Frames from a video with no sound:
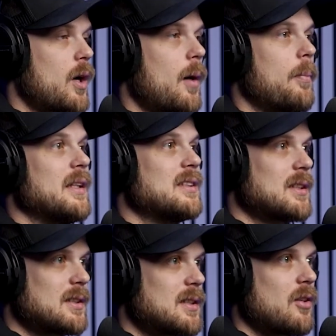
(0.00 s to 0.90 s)
companies
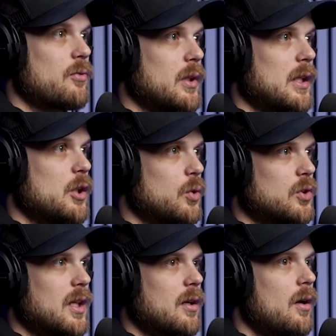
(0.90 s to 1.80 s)
successfully
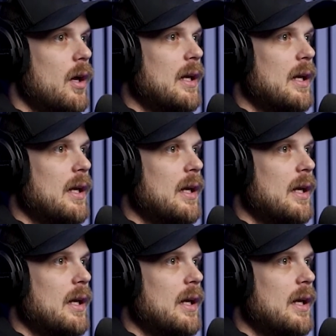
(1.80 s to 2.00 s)
using,